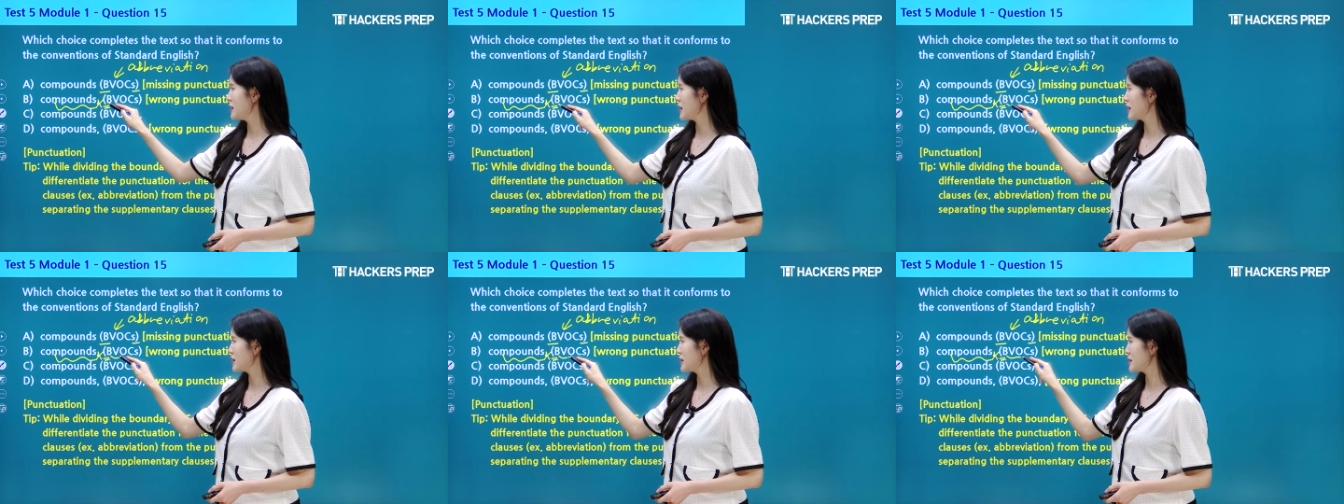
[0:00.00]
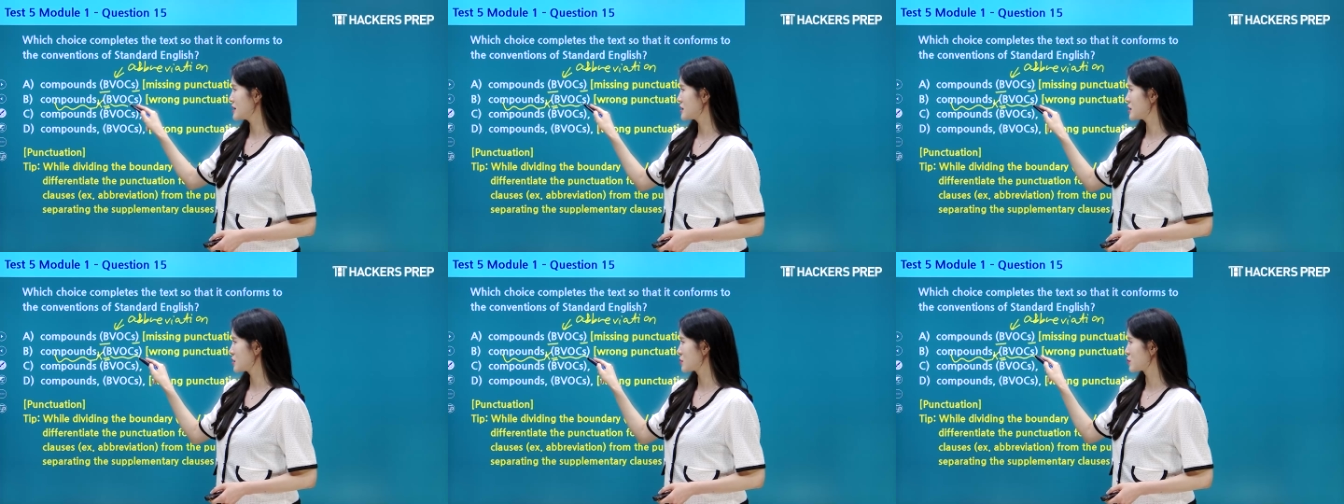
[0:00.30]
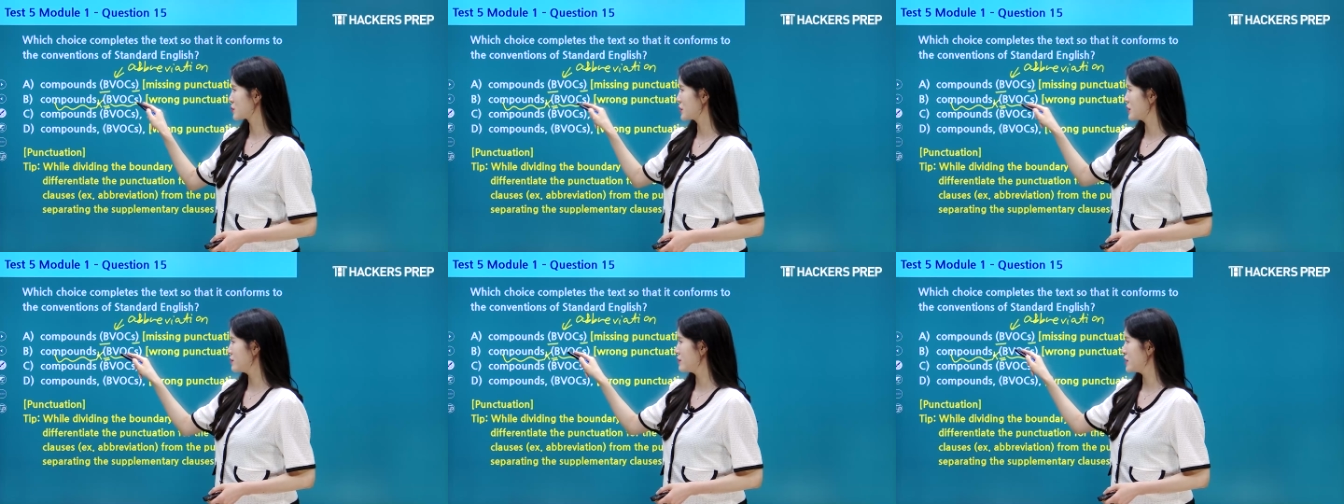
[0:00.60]
and it's the
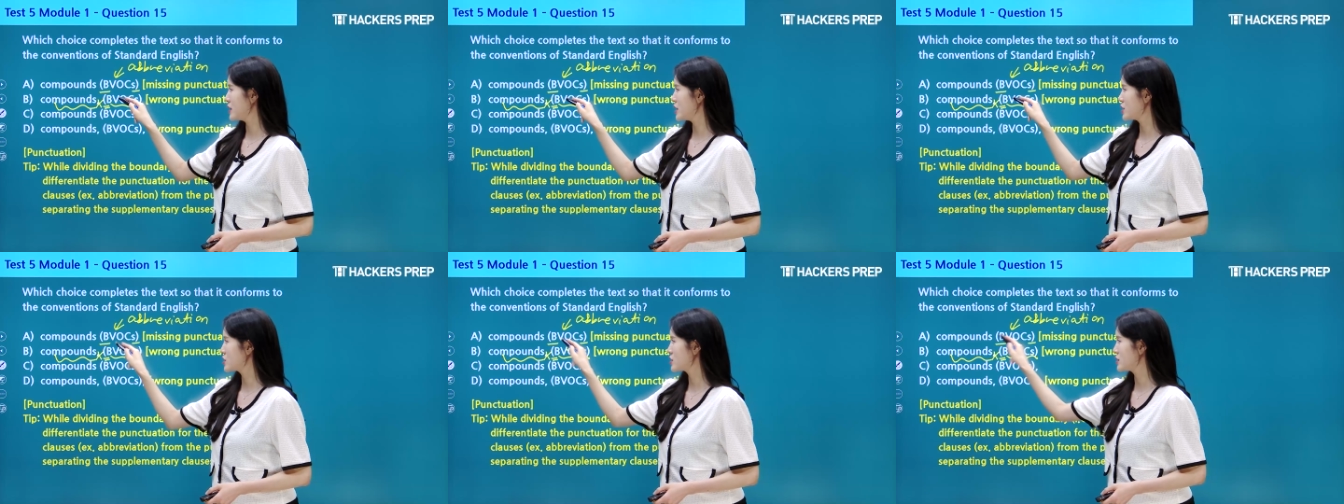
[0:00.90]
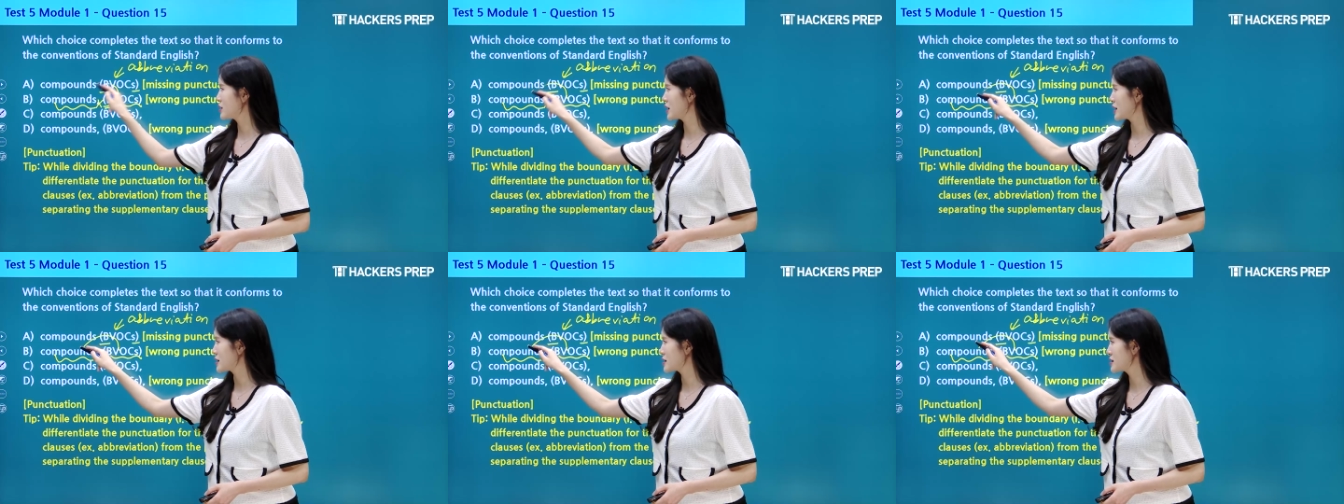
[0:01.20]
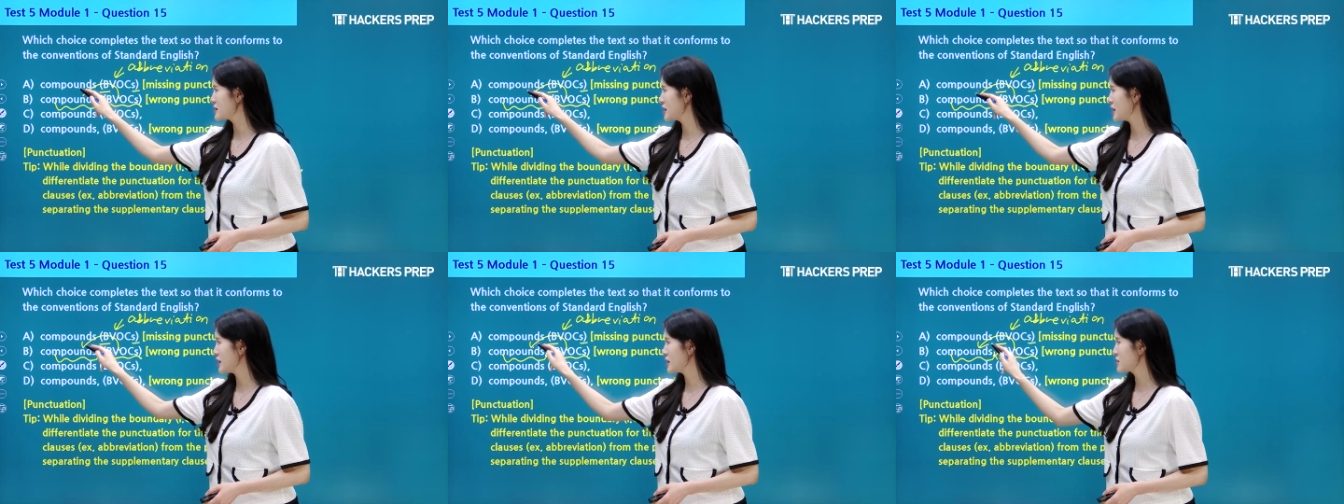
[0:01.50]
abbreviation that
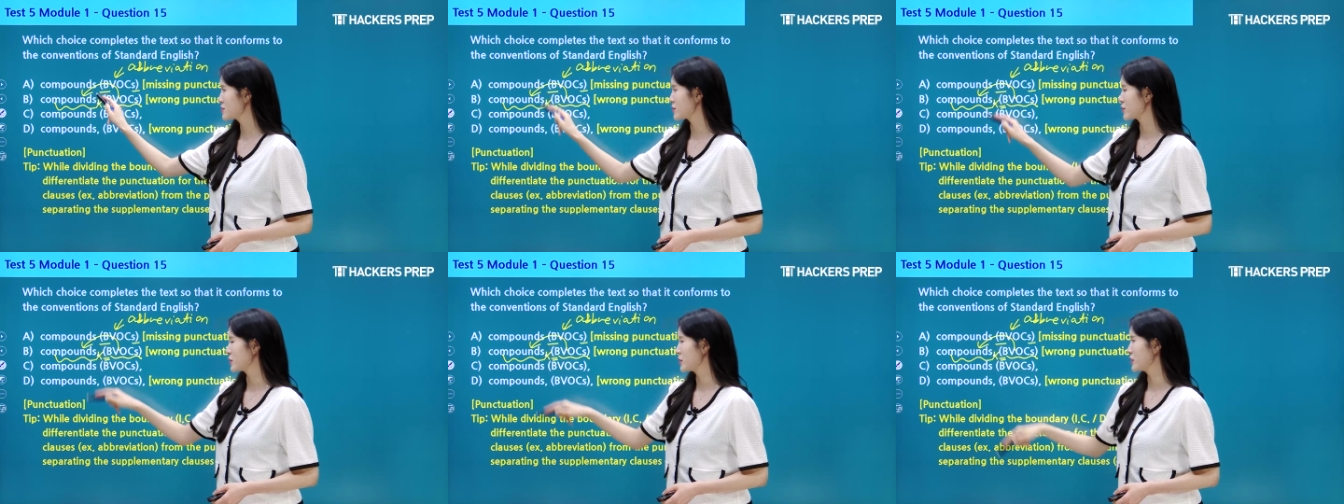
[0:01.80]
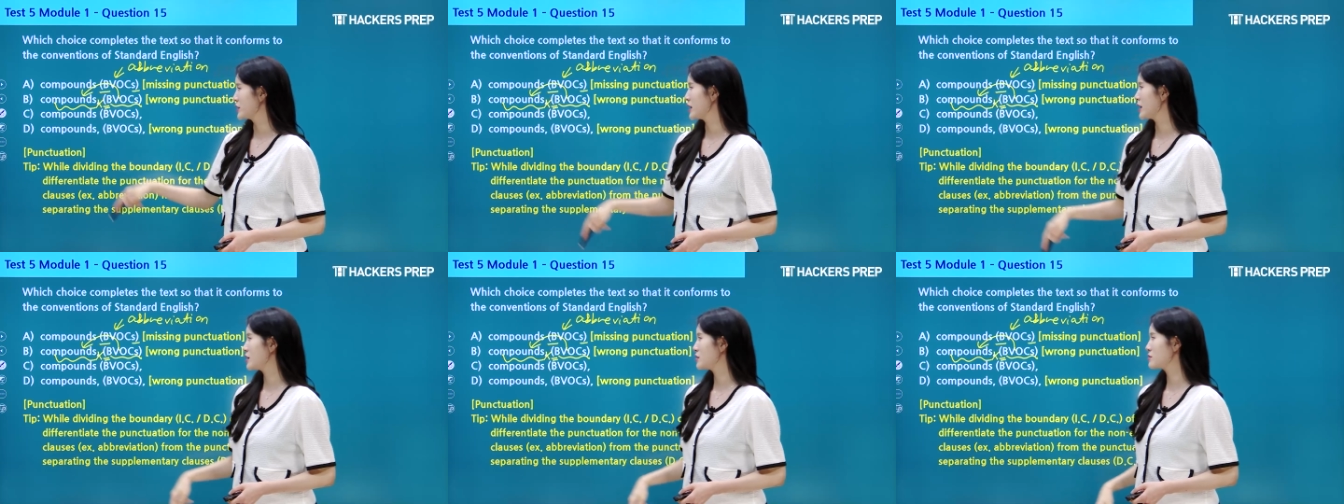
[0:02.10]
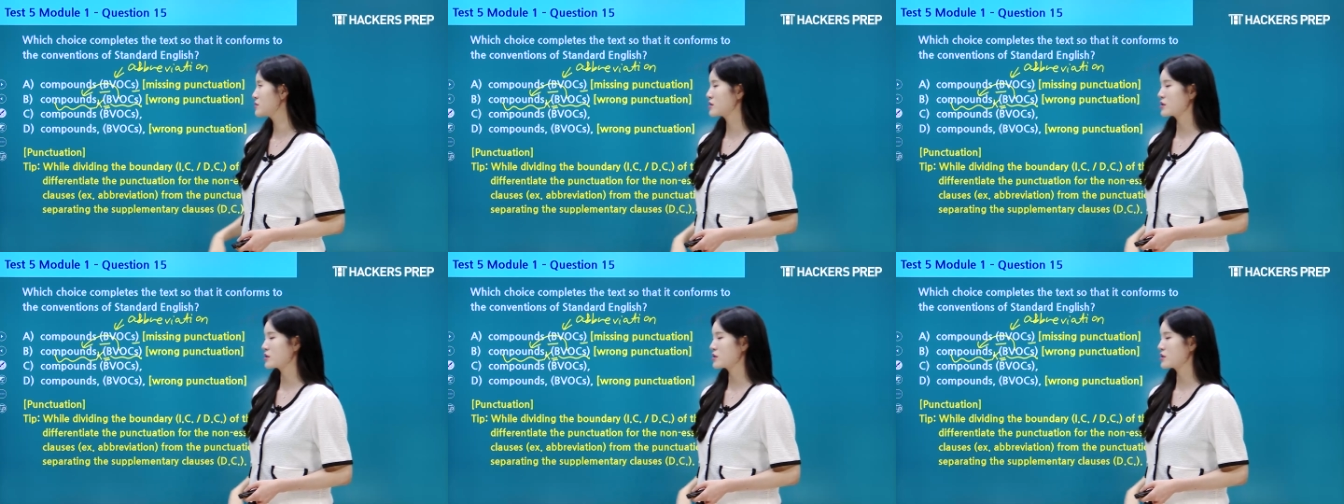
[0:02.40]
stands for the noun.